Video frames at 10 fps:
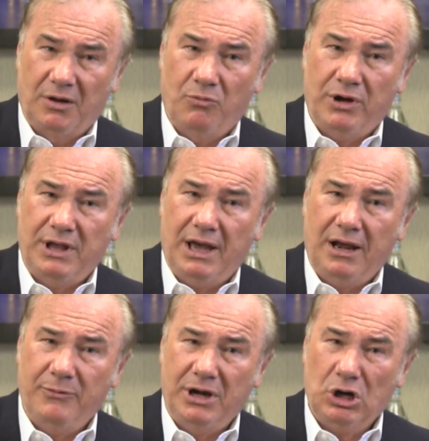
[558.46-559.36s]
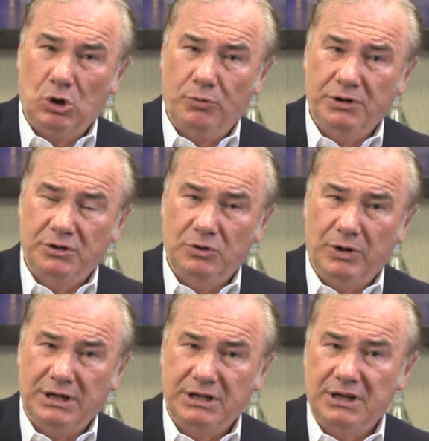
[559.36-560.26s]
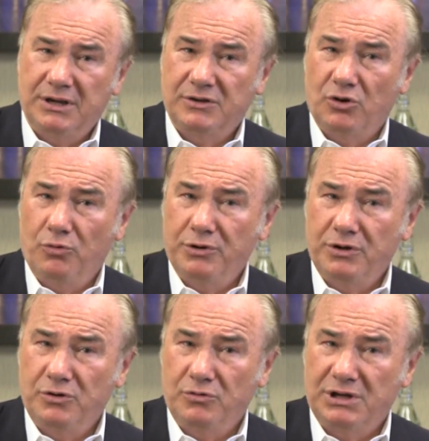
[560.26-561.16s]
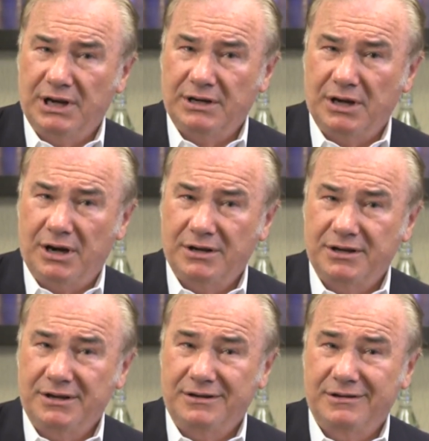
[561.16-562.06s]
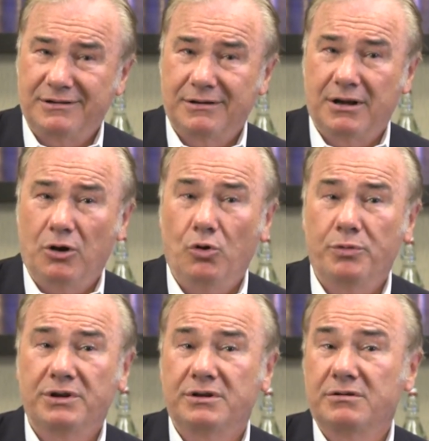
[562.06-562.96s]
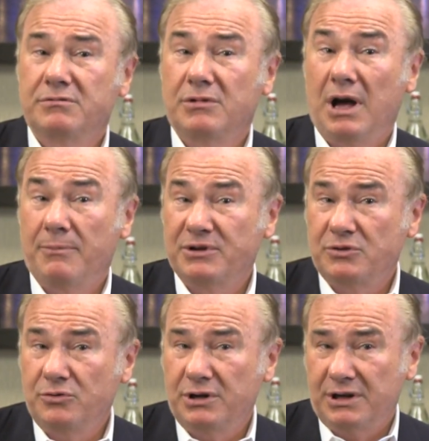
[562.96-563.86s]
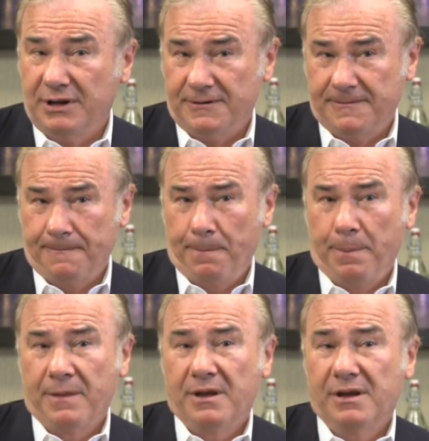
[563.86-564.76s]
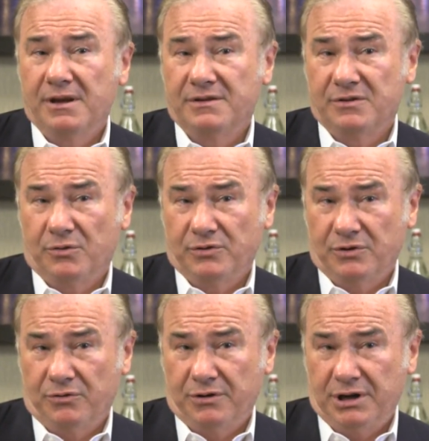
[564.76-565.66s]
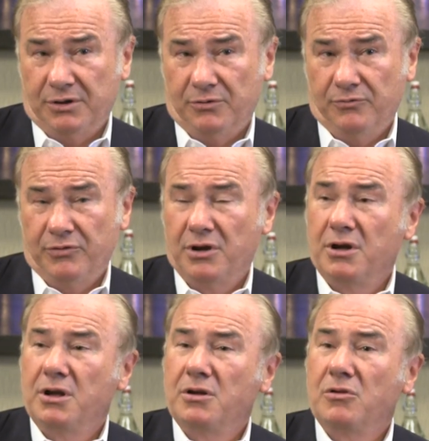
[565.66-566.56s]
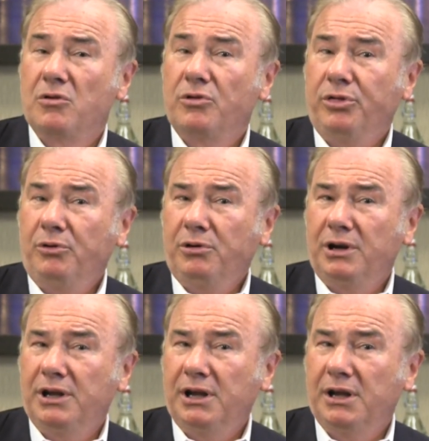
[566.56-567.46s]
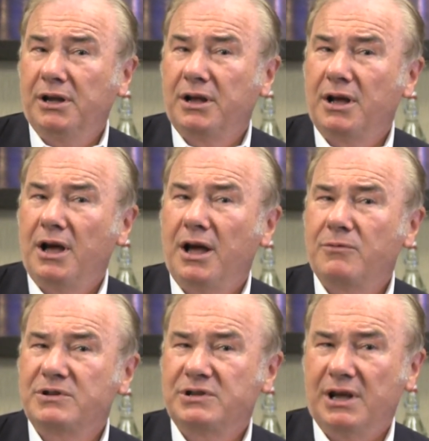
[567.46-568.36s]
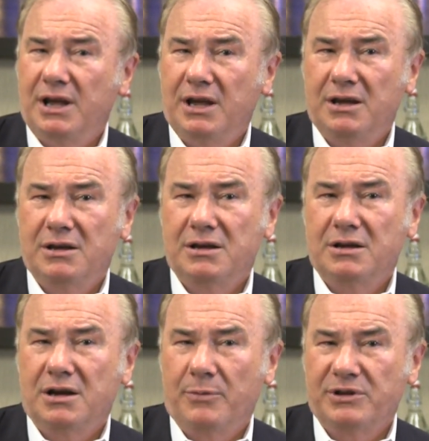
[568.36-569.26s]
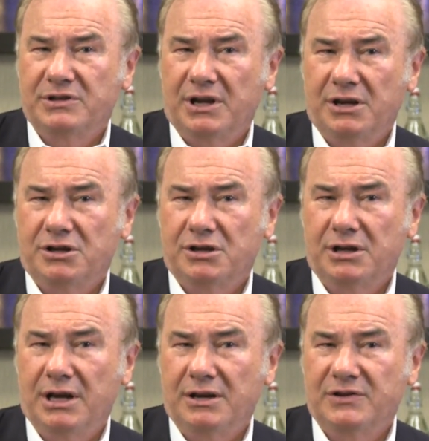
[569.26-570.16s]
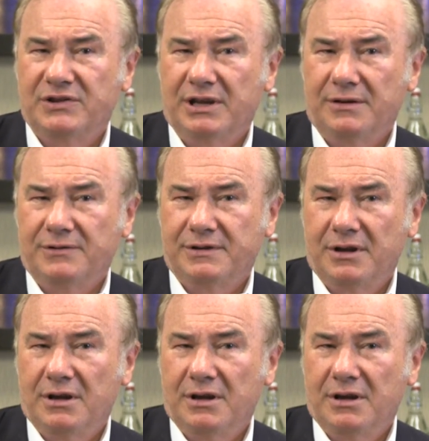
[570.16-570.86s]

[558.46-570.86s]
By that I mean open to new ideas, open to new technologies, open to opportunities is also critical. Thirdly, I would say compensation and incentives.